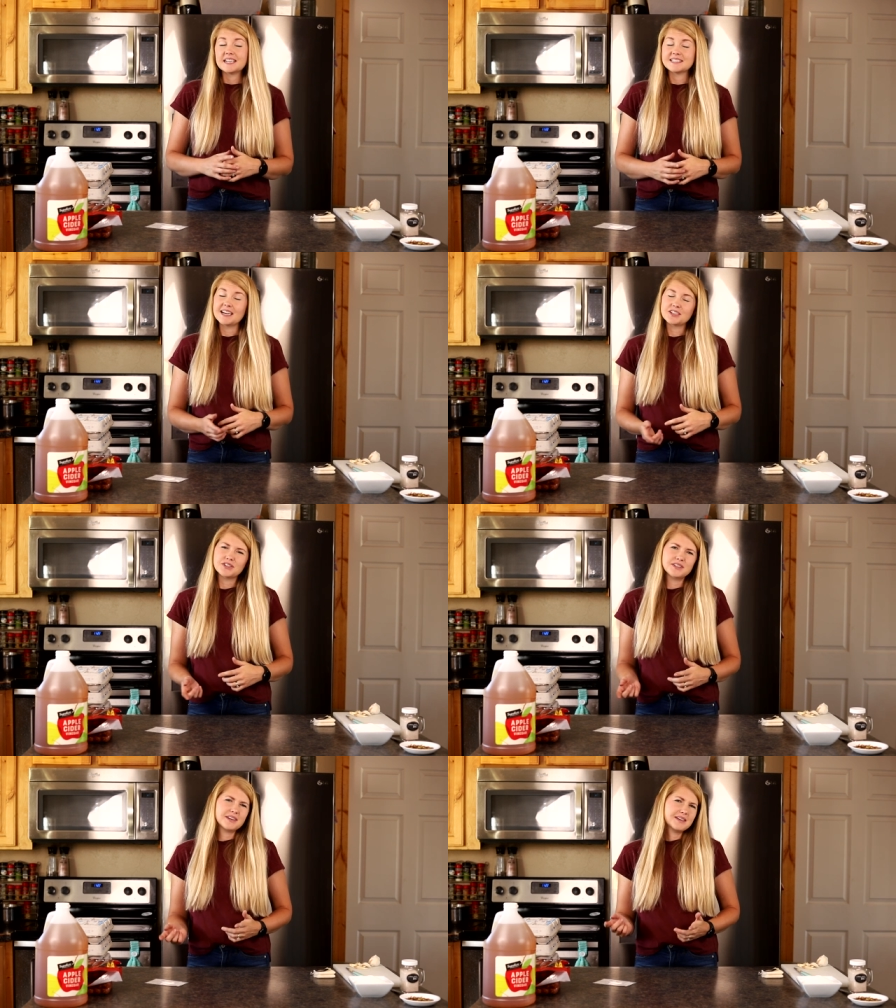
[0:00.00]
It's
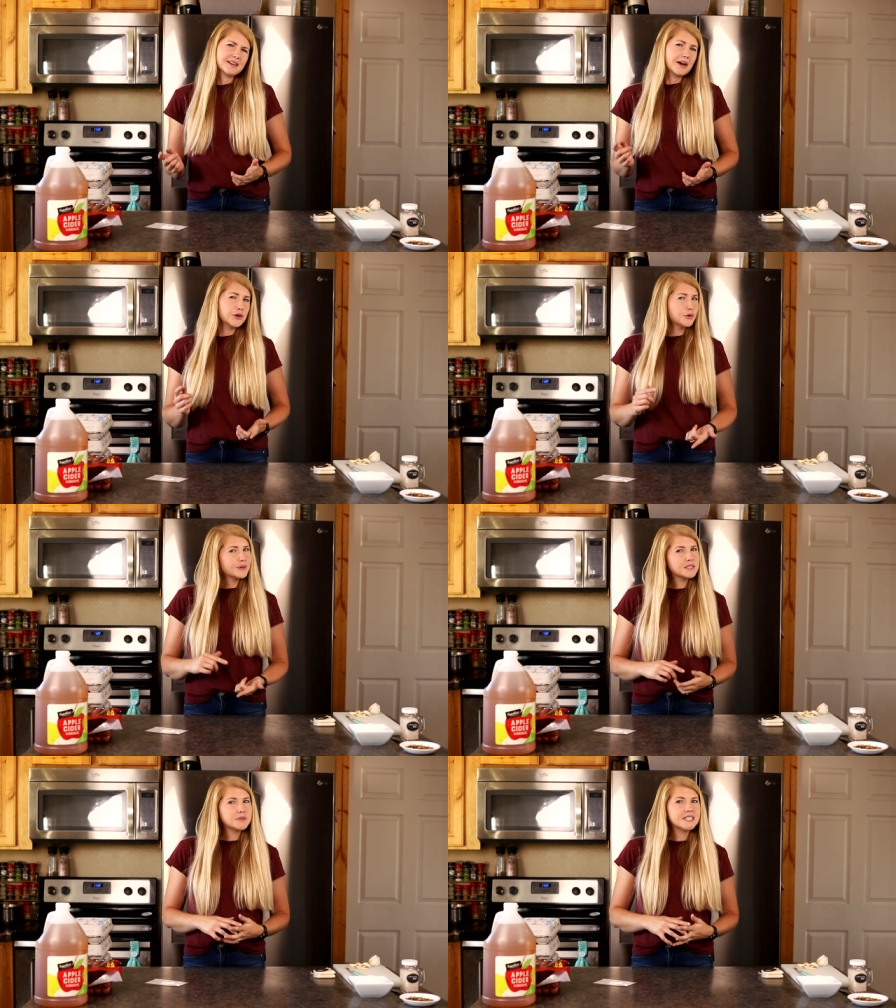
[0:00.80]
actually not a new
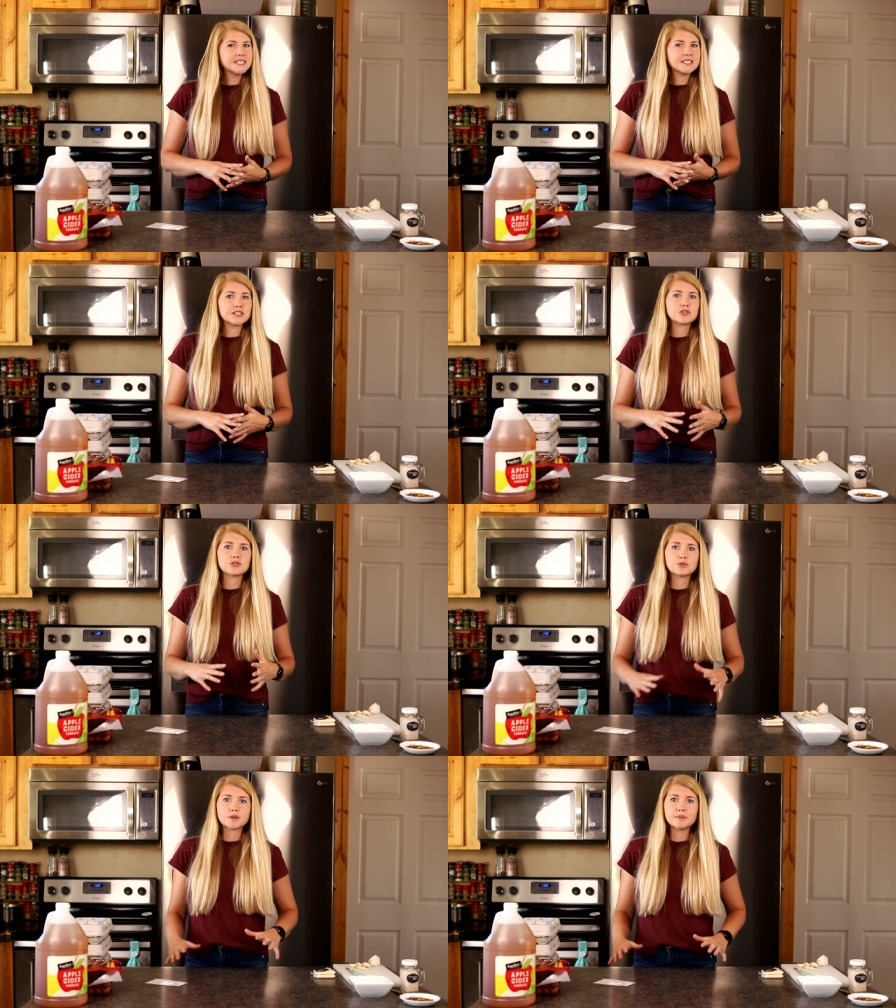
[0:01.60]
recipe, it's an
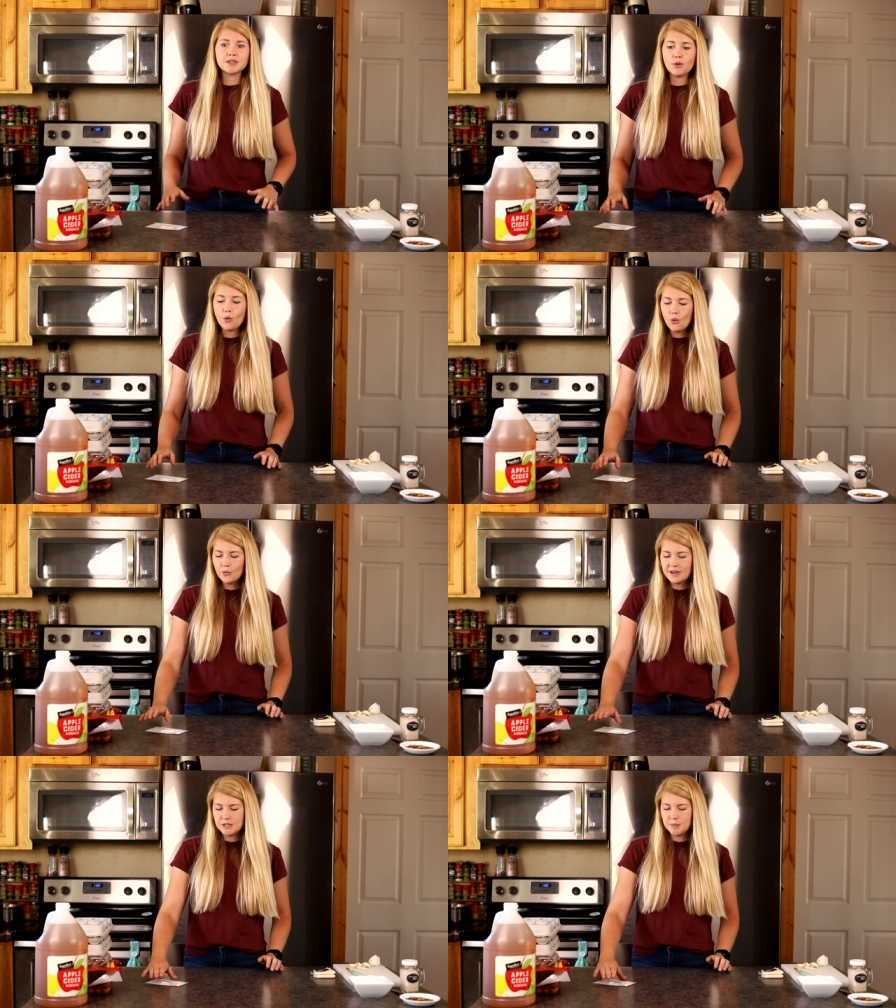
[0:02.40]
extremely
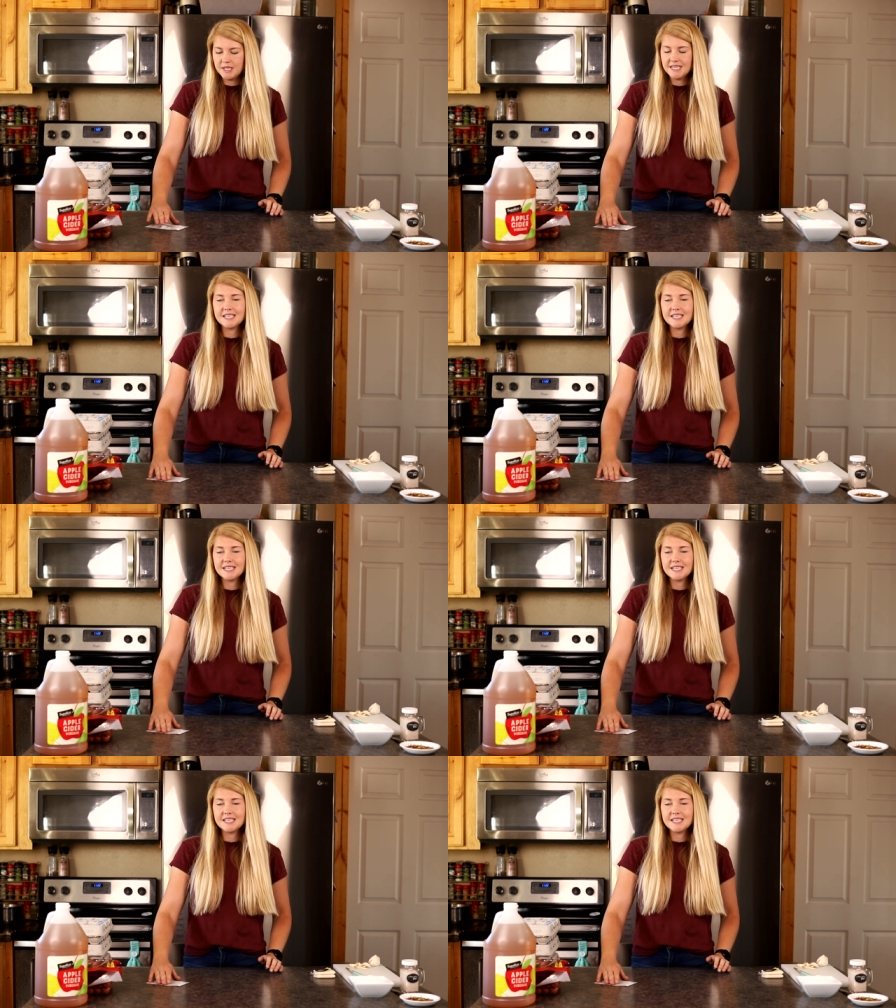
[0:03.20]
old recipe.